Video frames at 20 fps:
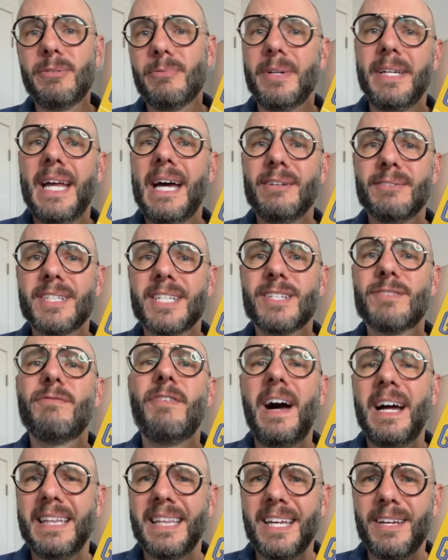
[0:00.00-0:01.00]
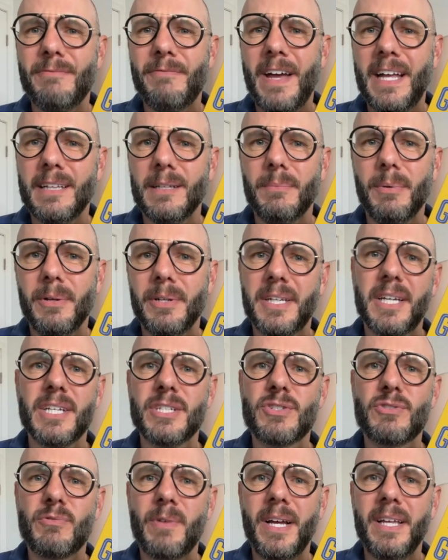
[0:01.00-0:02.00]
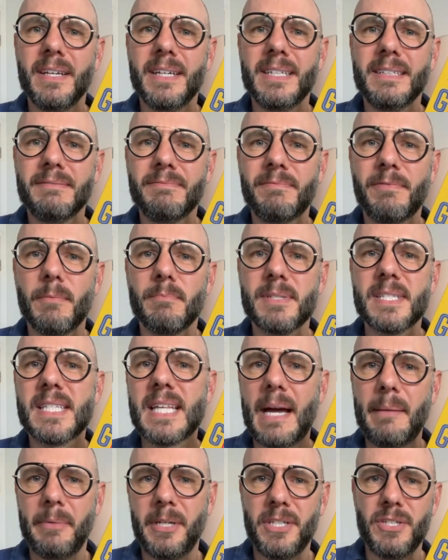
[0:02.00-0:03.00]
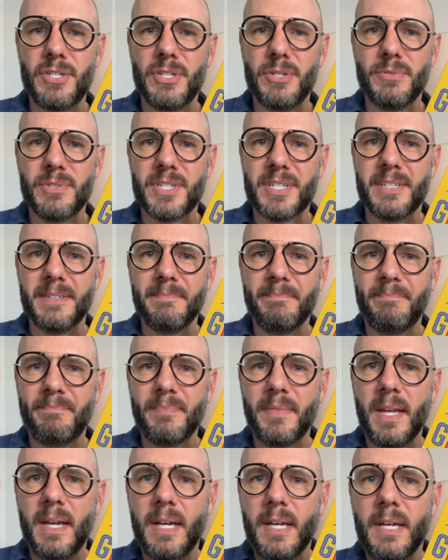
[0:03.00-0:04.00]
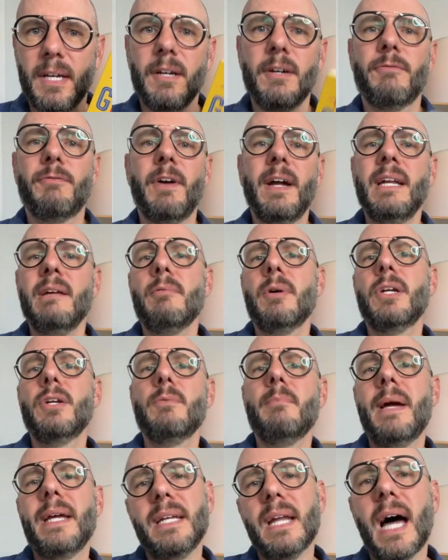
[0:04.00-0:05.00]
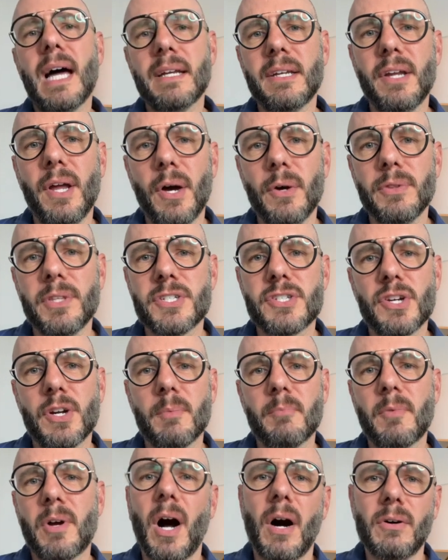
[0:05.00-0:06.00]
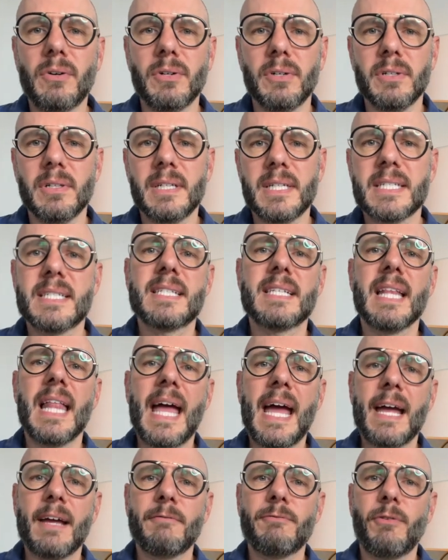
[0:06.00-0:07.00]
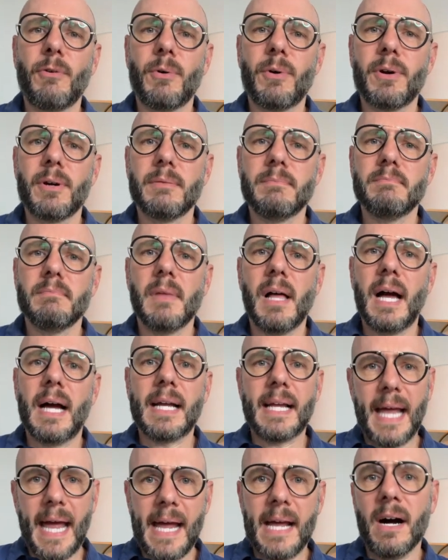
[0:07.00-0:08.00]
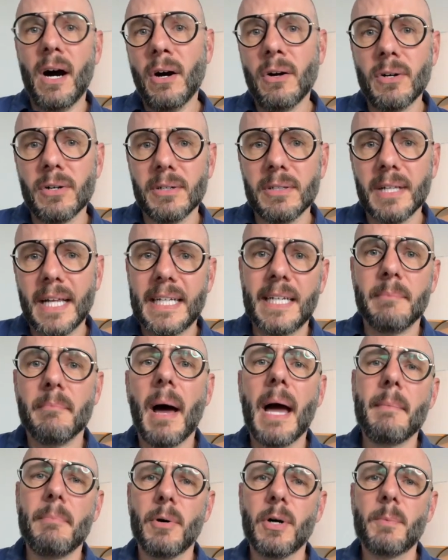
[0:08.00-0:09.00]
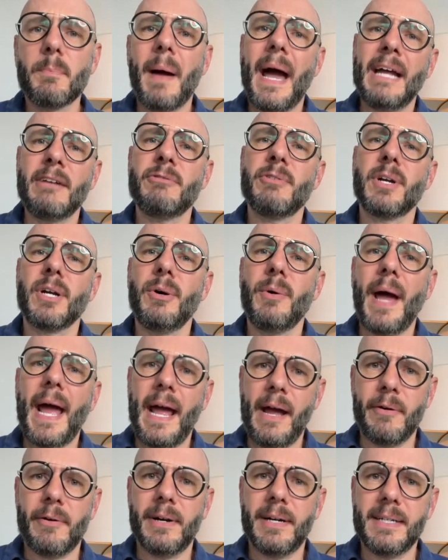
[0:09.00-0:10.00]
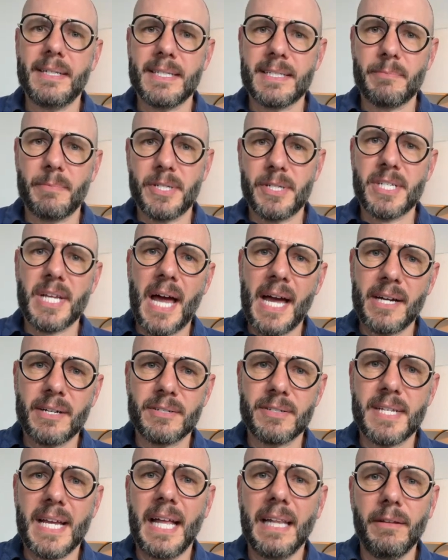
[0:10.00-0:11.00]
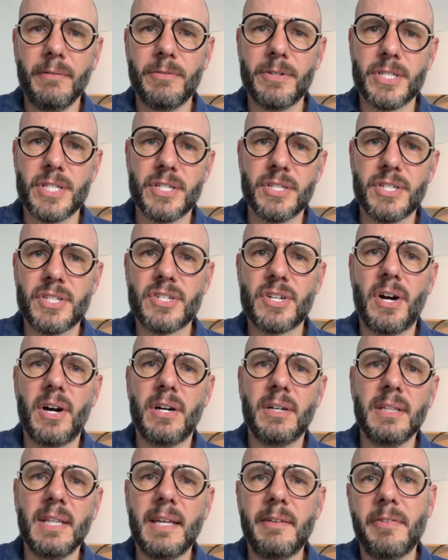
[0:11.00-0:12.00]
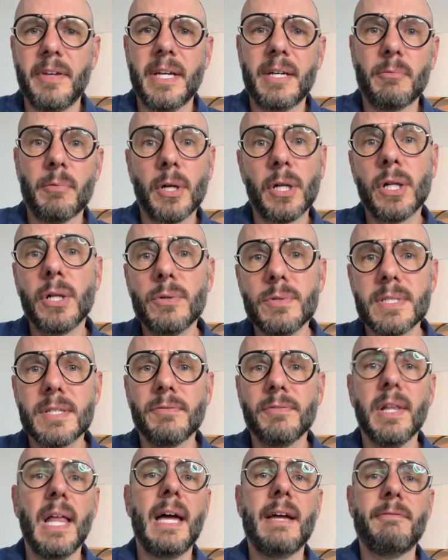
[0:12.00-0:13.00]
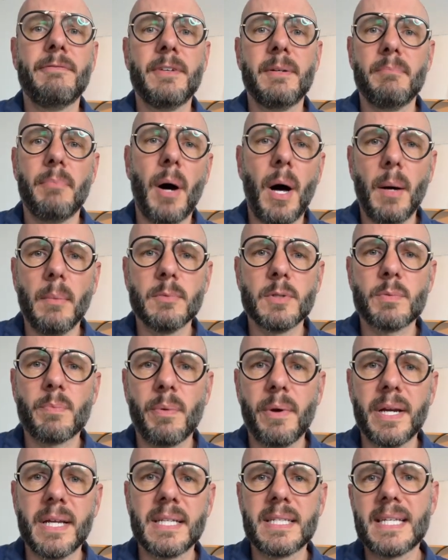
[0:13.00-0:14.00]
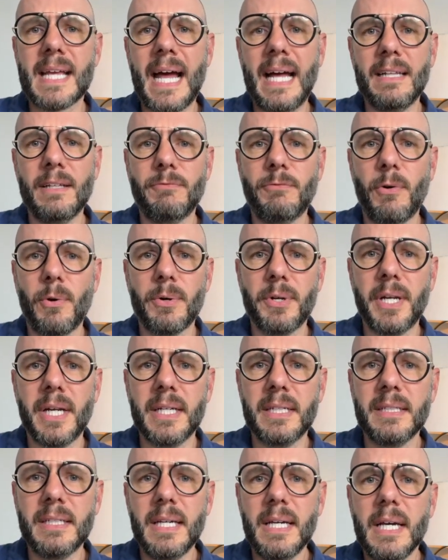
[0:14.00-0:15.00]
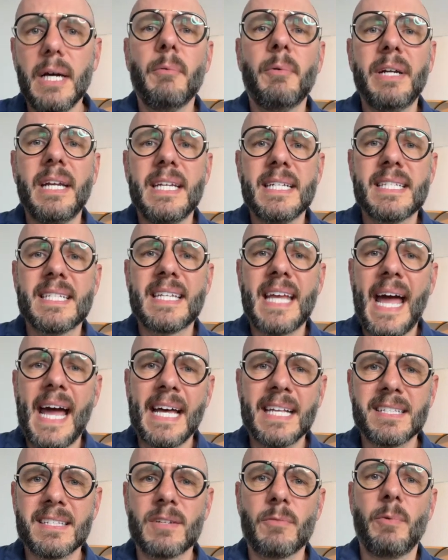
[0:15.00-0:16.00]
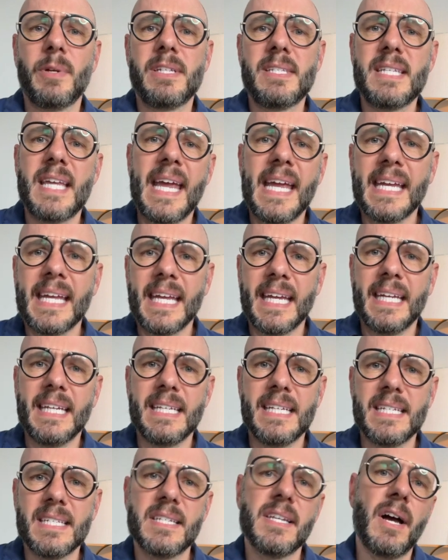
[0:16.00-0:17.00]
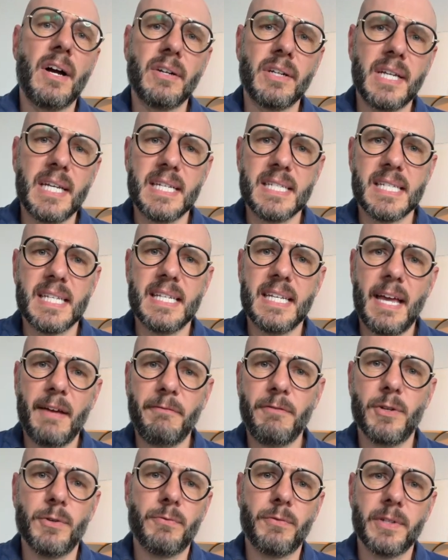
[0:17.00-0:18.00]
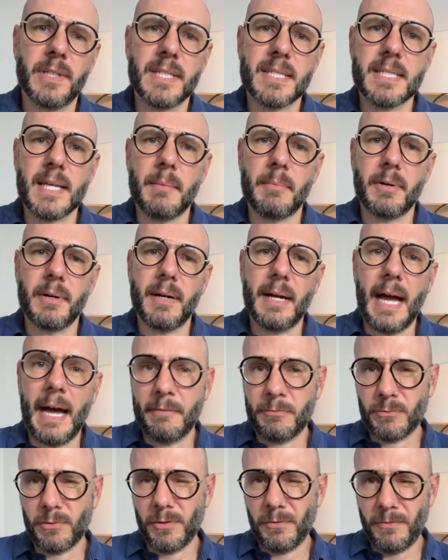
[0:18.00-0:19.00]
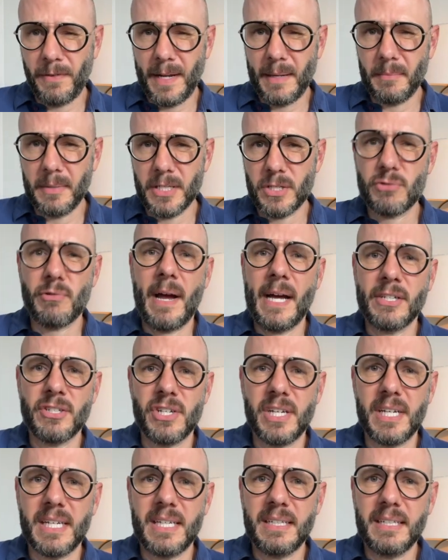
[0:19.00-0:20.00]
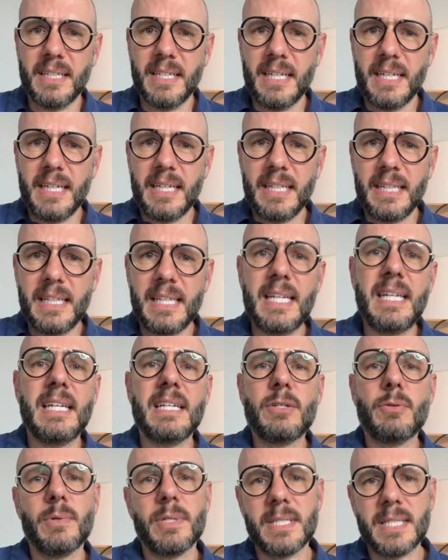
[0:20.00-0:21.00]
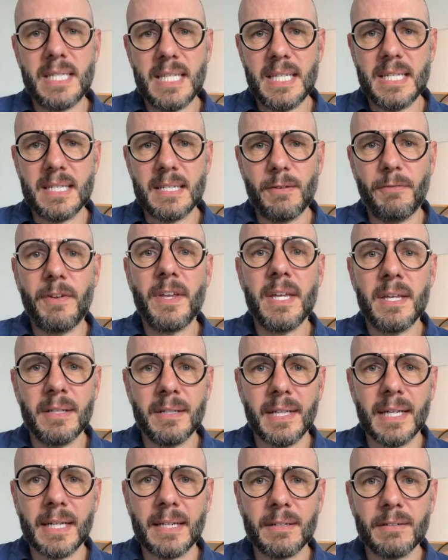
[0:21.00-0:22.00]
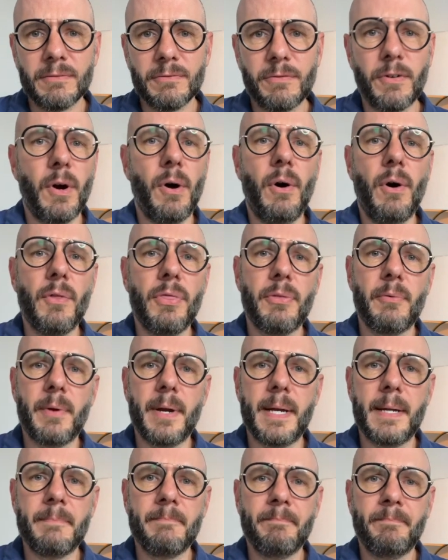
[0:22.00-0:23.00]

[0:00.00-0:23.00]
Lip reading: to announce is finally available in Australia from Simon & Schuster. For anyone who may not know, the term Guncle is slang for a gay uncle. And in my book, Patrick O'Hara is a retired television star living a reclusive life in Palm Springs, California, when he is tasked with taking in his young niece and nephew for the summer after a family tragedy, leading to a season of healing for all three.